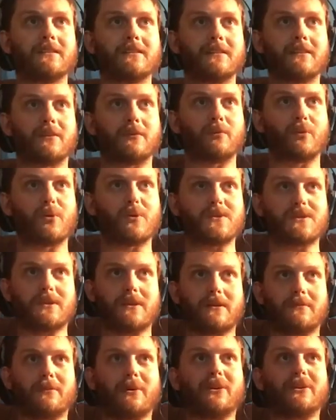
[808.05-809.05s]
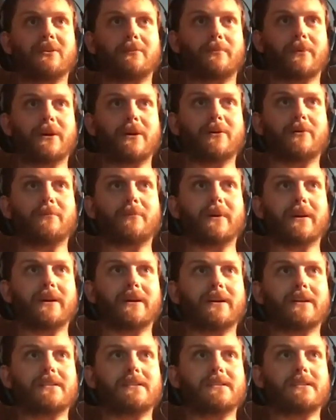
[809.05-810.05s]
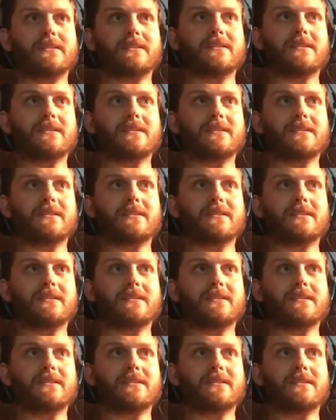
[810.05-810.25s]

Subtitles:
The boys and I bought the Battle Pass.